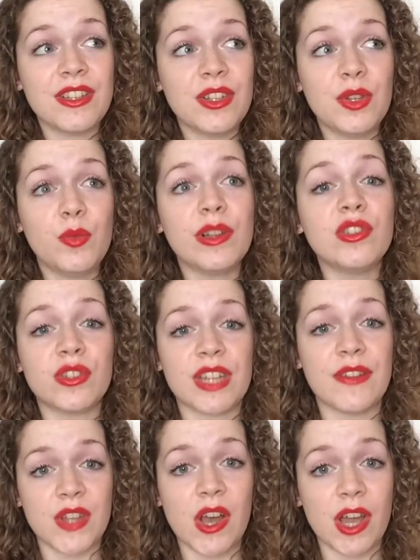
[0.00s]
you will not
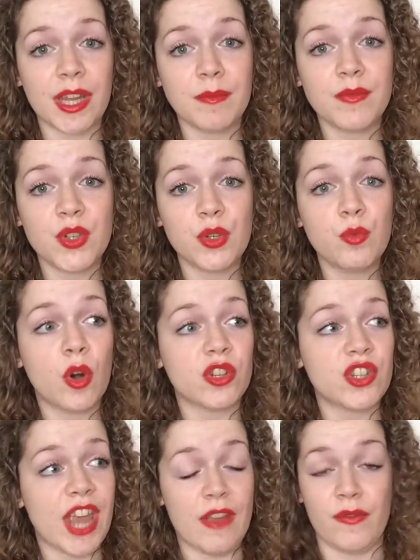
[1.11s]
have time to
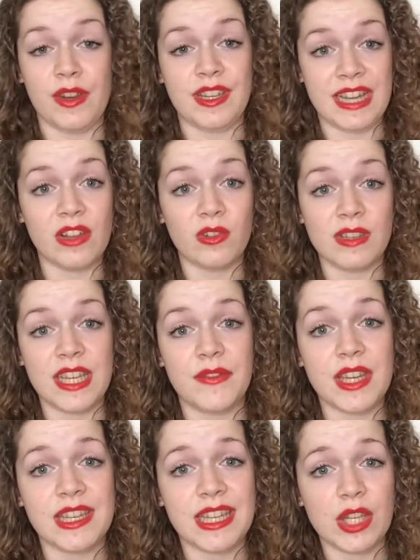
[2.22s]
watch every single
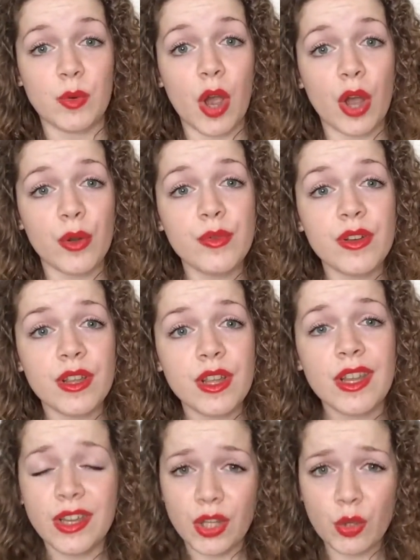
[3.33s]
DVD you own.
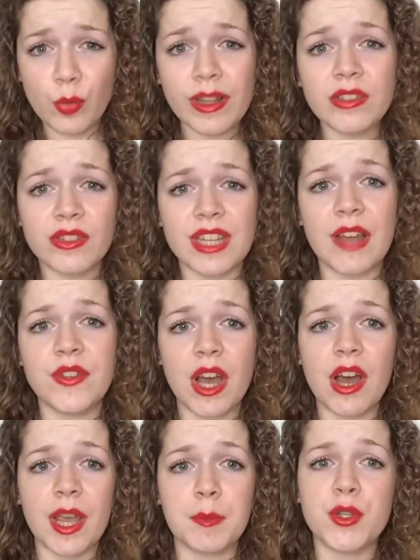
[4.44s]
You will not have
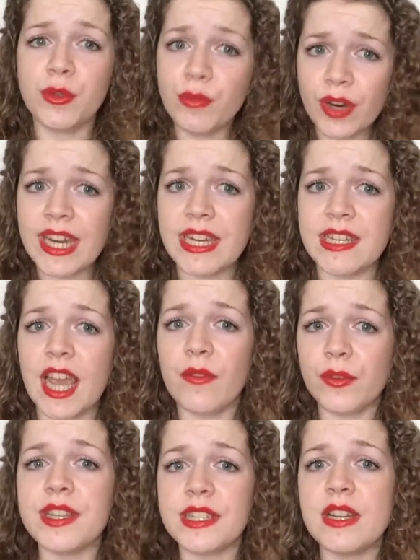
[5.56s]
time to read
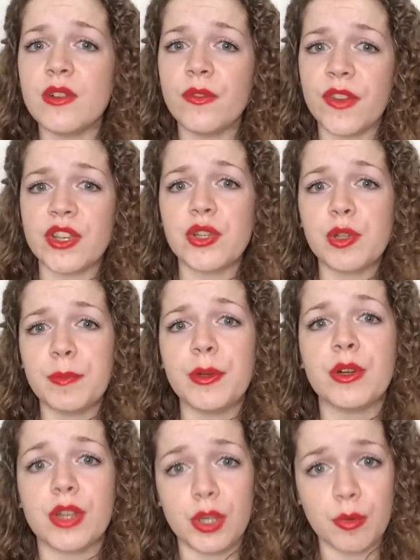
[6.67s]
every single fictional
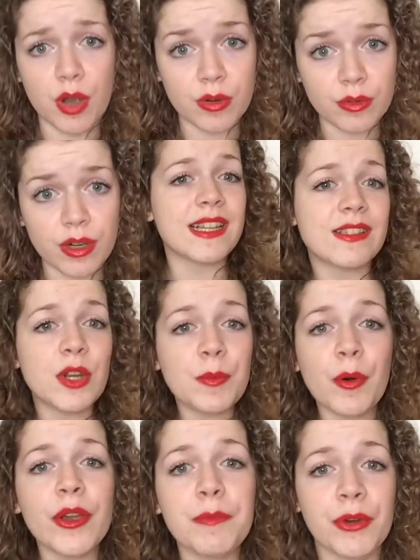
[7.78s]
book you own. There's no
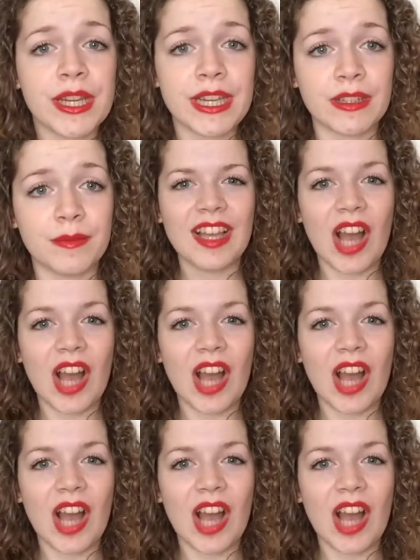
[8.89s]
point bringing them.